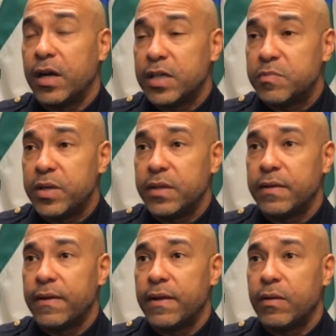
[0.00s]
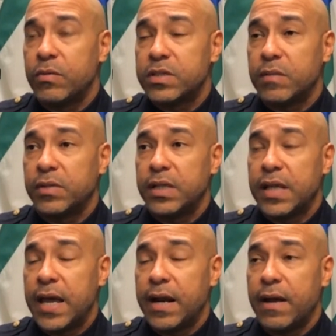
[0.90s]
husband, it was something
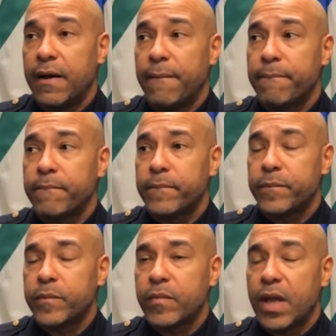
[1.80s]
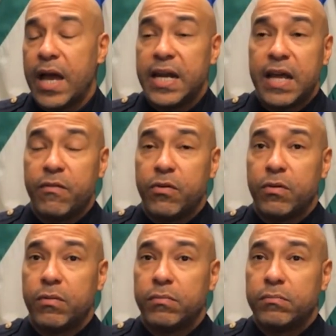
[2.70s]
that I
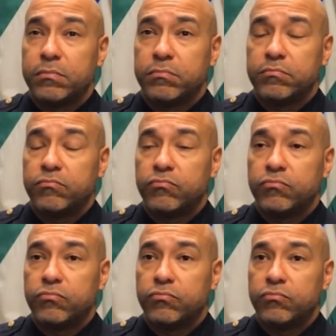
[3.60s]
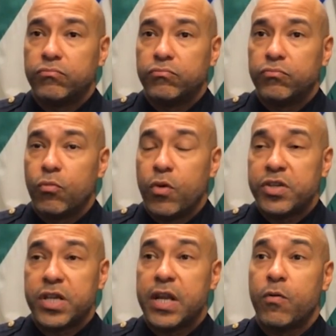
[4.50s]
never
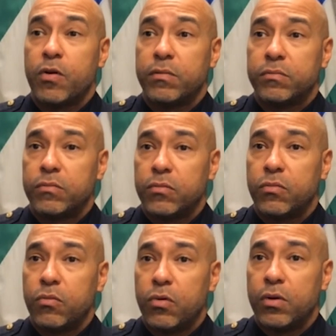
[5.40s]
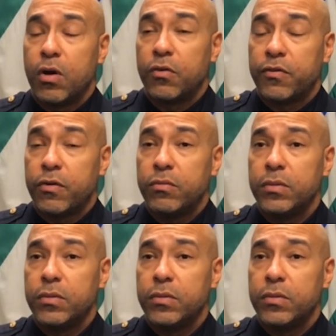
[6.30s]
wished anyone would go through,